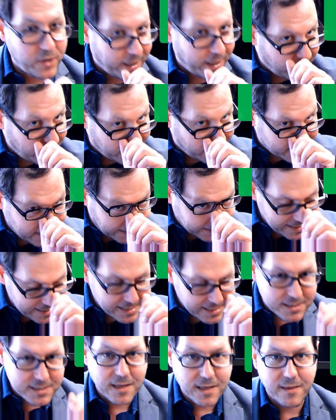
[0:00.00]
analytic
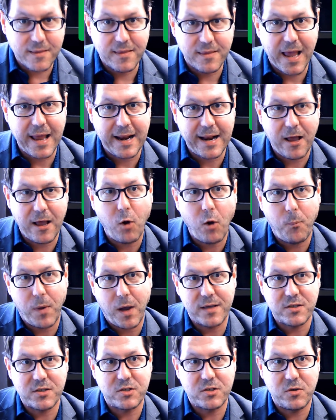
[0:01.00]
techniques that help
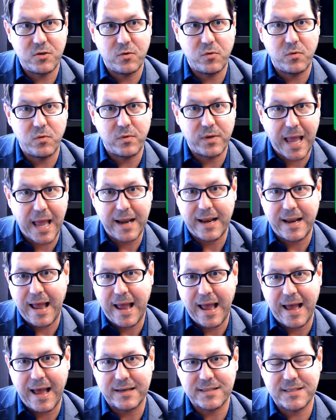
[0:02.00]
us to get
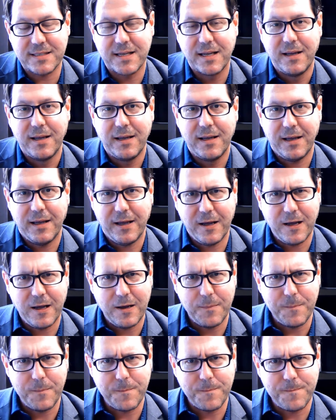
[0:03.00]
at
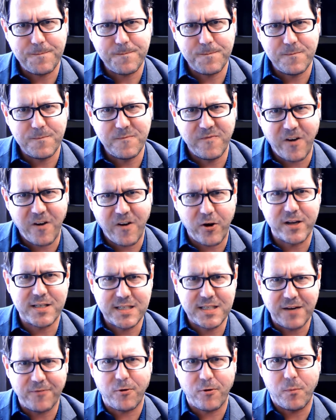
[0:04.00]
various
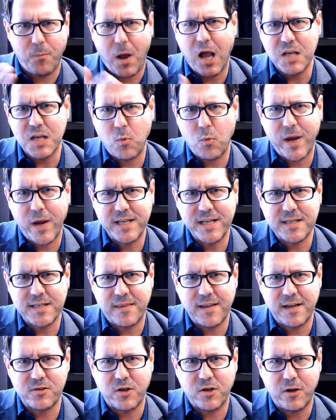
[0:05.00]
different possible ways that
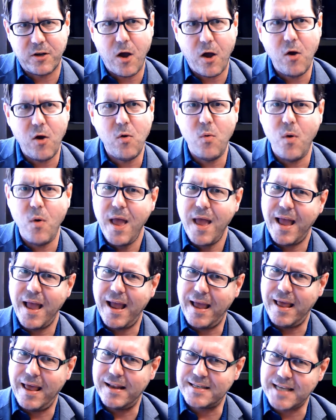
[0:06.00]
things could go
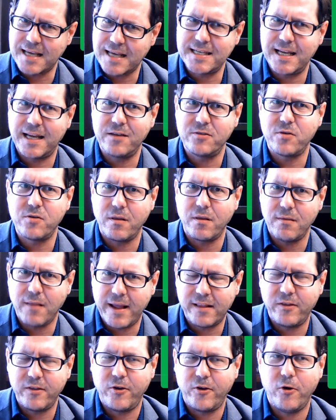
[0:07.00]
and assessing sort of the
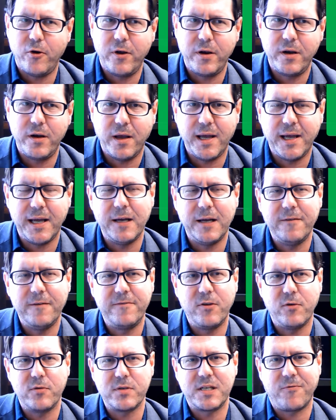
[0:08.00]
likelihood of
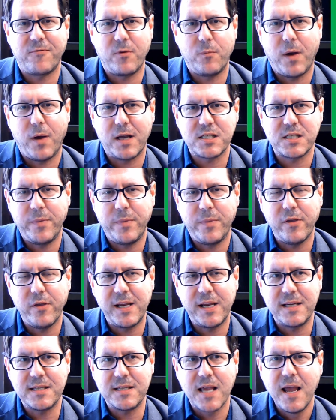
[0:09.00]
those different
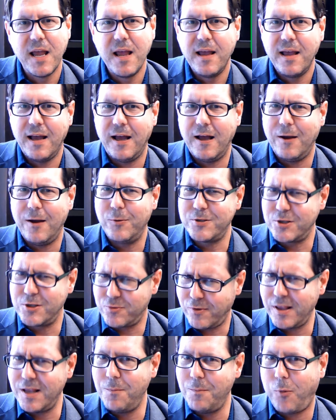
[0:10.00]
possibilities, which is
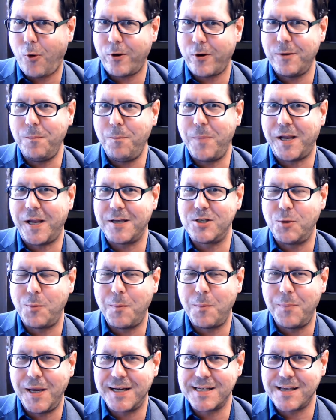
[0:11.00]
really important because
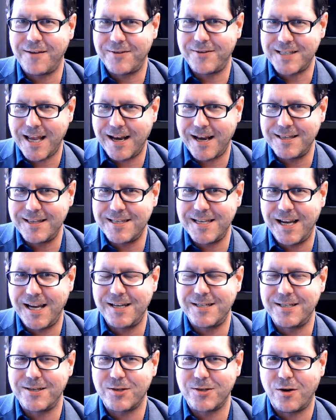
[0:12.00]
human beings have a tendency
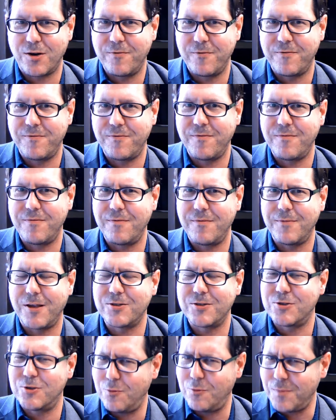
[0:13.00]
to sort of
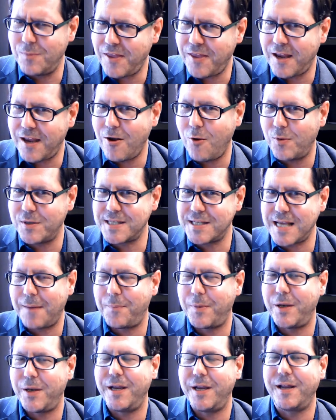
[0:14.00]
assume that they know what's
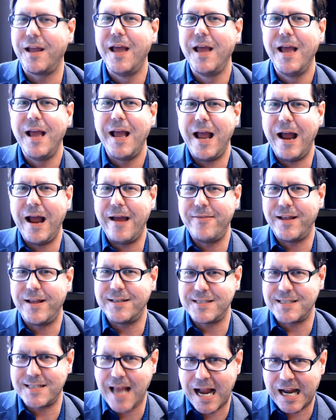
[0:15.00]
happening and then
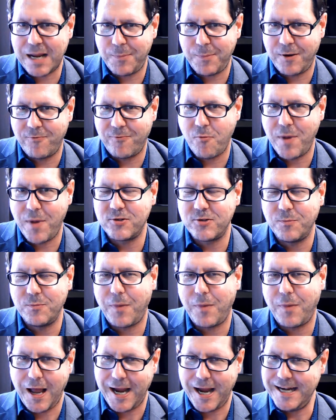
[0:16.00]
stack up information
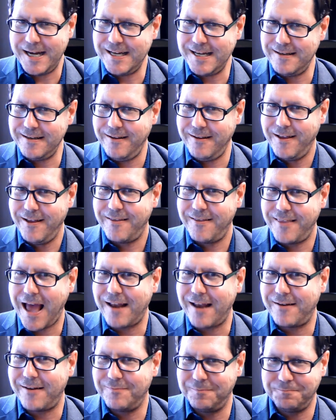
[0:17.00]
behind
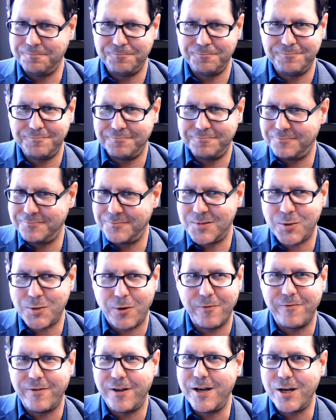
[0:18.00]
that sort
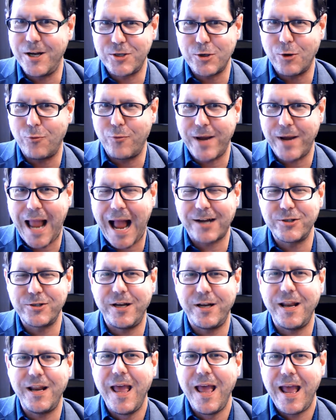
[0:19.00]
of initial
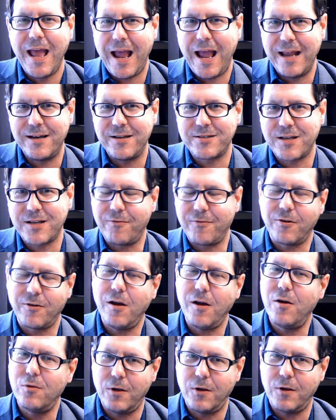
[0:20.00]
reaction and discover,
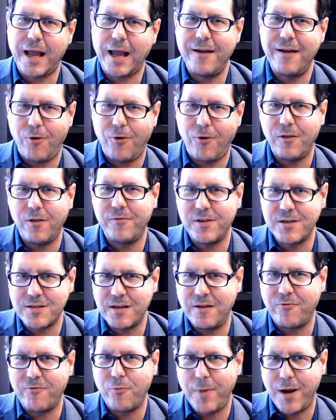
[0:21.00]
oh, look, I have all of this
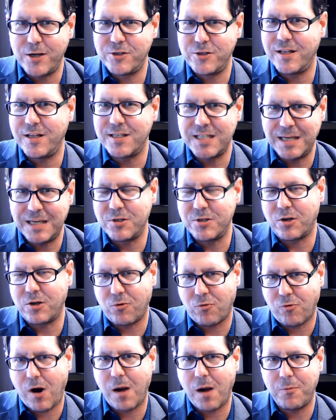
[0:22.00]
information that seems to
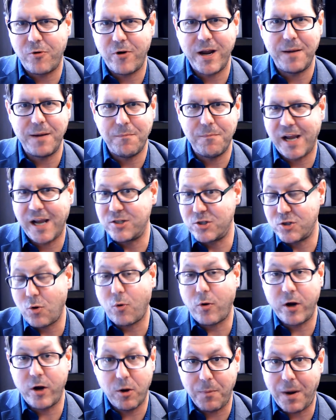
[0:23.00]
corroborate my
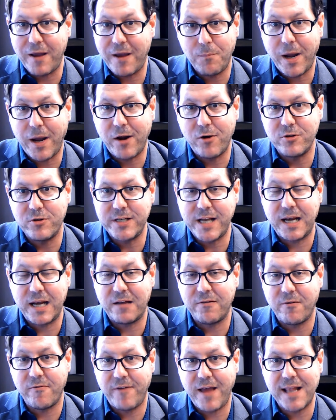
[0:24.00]
story or my understanding
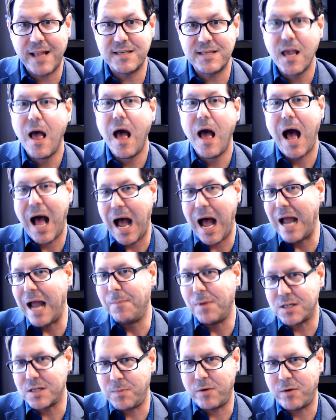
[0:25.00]
of events. I
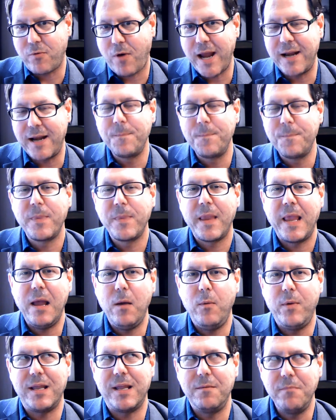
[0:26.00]
must be right. And
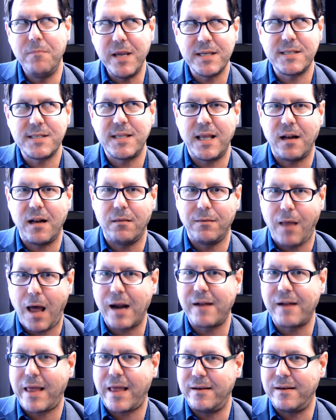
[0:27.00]
we can miss that a lot
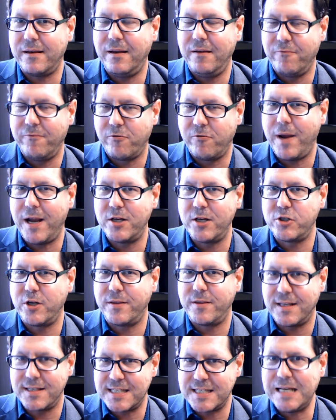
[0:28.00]
of that information
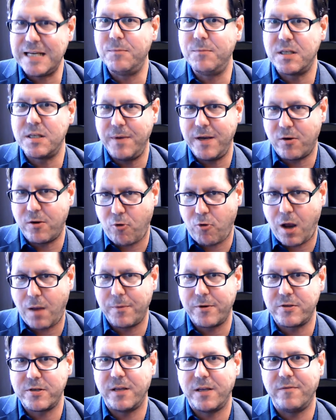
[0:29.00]
that seems to be
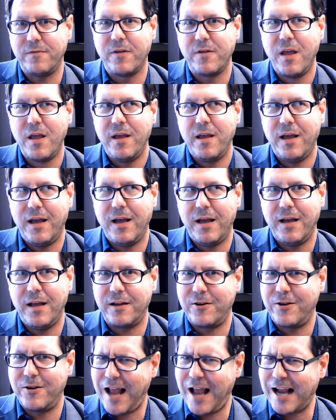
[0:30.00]
corroborative
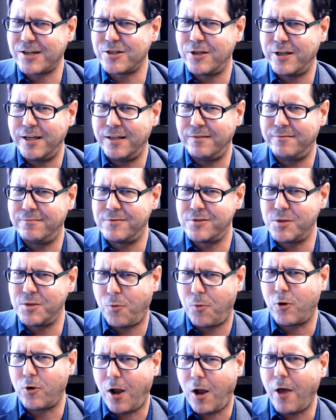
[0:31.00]
could actually
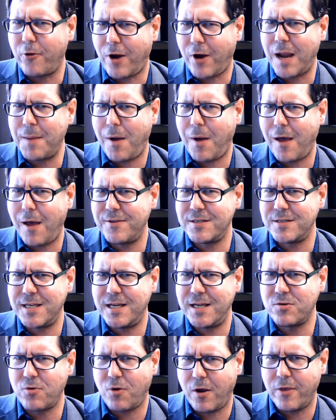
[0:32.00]
support other
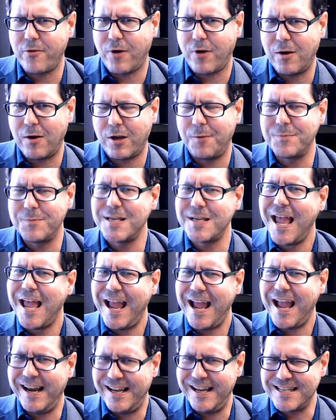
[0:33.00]
hypotheses or other outcomes
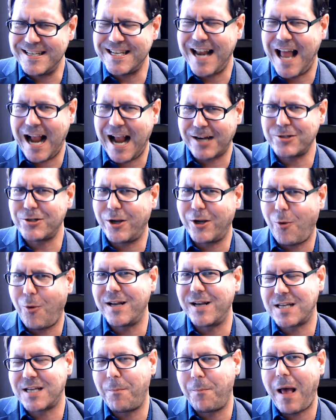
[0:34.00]
and isn't actually quite
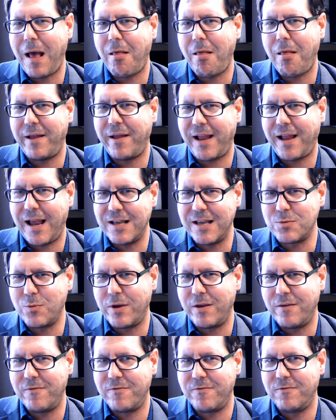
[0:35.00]
as compelling as
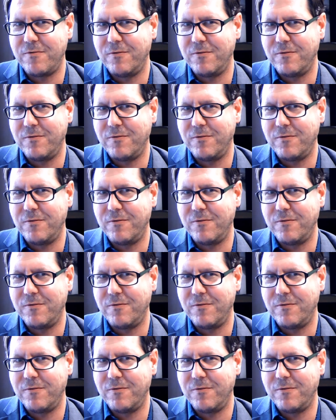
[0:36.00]
we've